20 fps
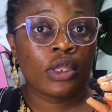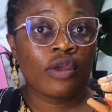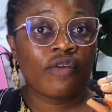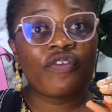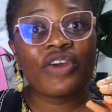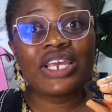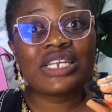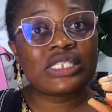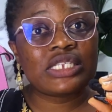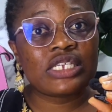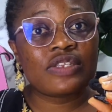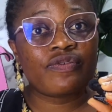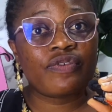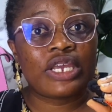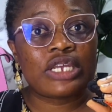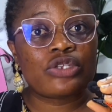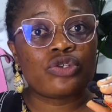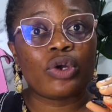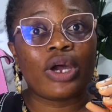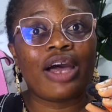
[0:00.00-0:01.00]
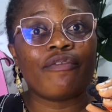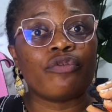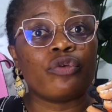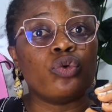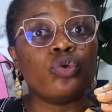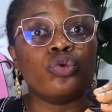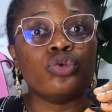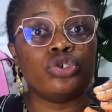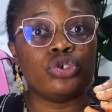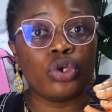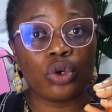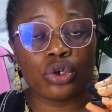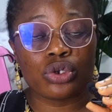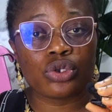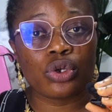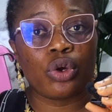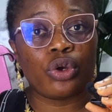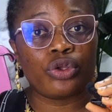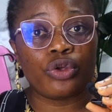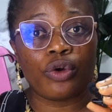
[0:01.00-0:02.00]
First things first, you have Google Docs
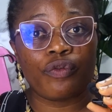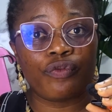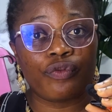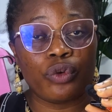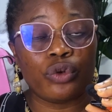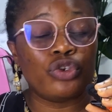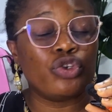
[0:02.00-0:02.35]
on your phone,